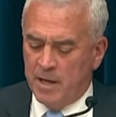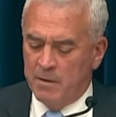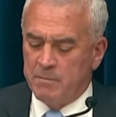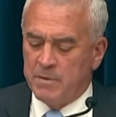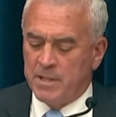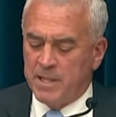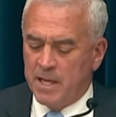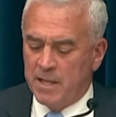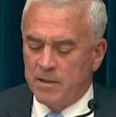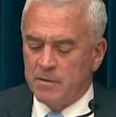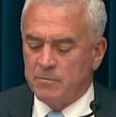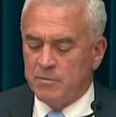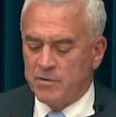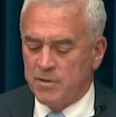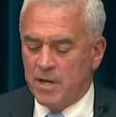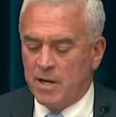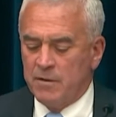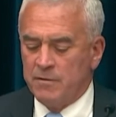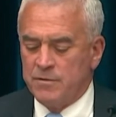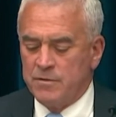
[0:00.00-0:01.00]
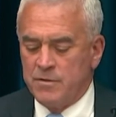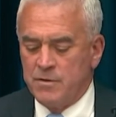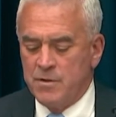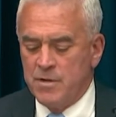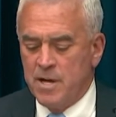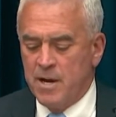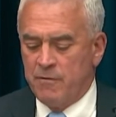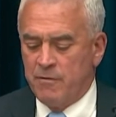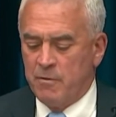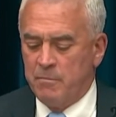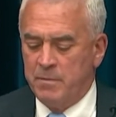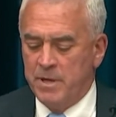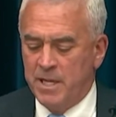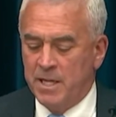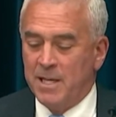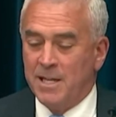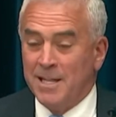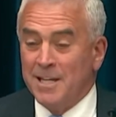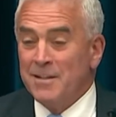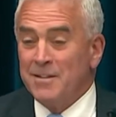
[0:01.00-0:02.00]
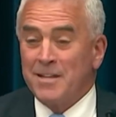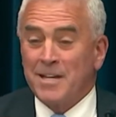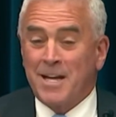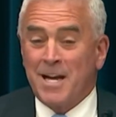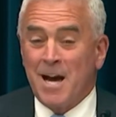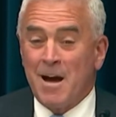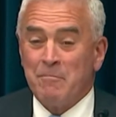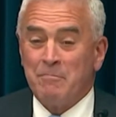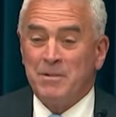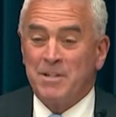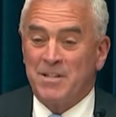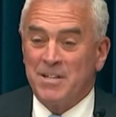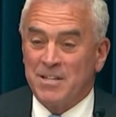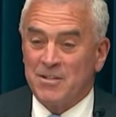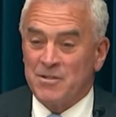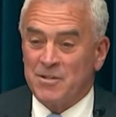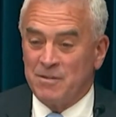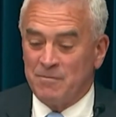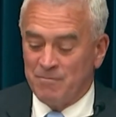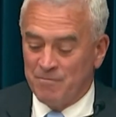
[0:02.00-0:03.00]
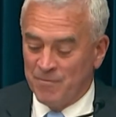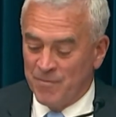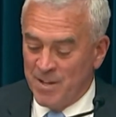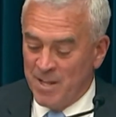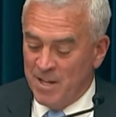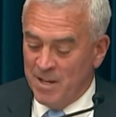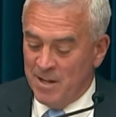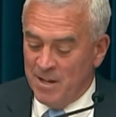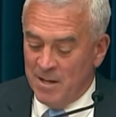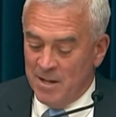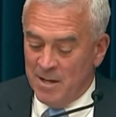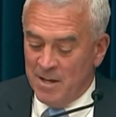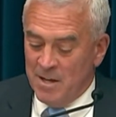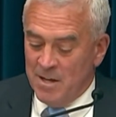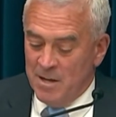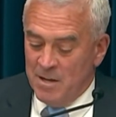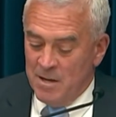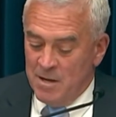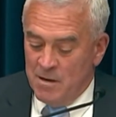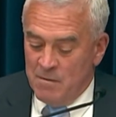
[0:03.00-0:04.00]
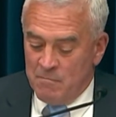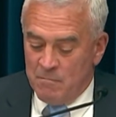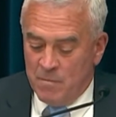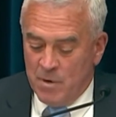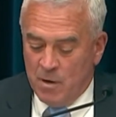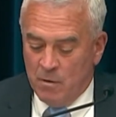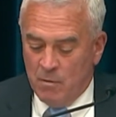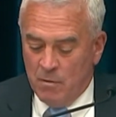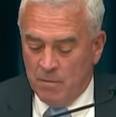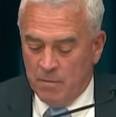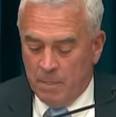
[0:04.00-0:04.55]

but they themselves should never be in the competition. Well,